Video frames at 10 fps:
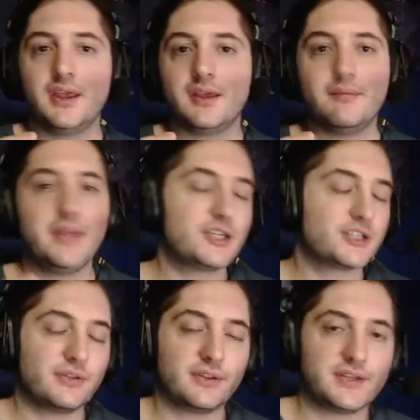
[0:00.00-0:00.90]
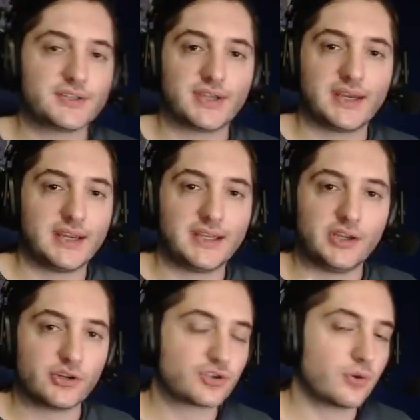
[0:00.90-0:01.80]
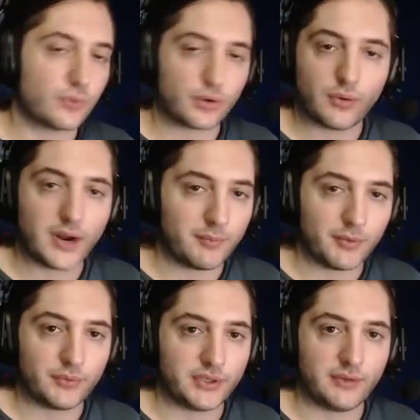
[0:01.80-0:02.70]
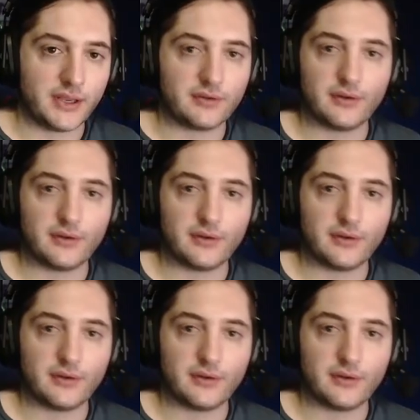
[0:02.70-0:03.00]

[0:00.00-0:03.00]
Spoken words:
Make sure that there's like a gear score requirement when you enter.